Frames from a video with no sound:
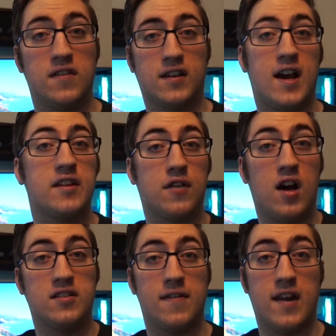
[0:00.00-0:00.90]
kind of
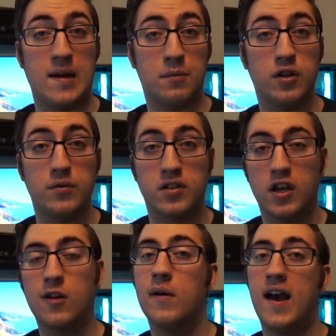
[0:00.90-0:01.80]
content that I produce,
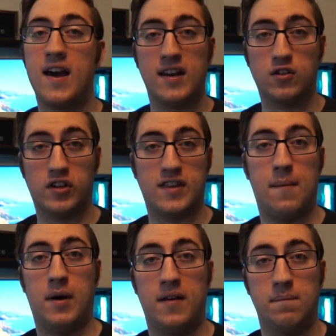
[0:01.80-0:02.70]
go ahead and click that
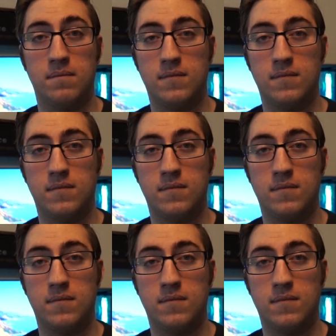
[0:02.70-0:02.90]
button.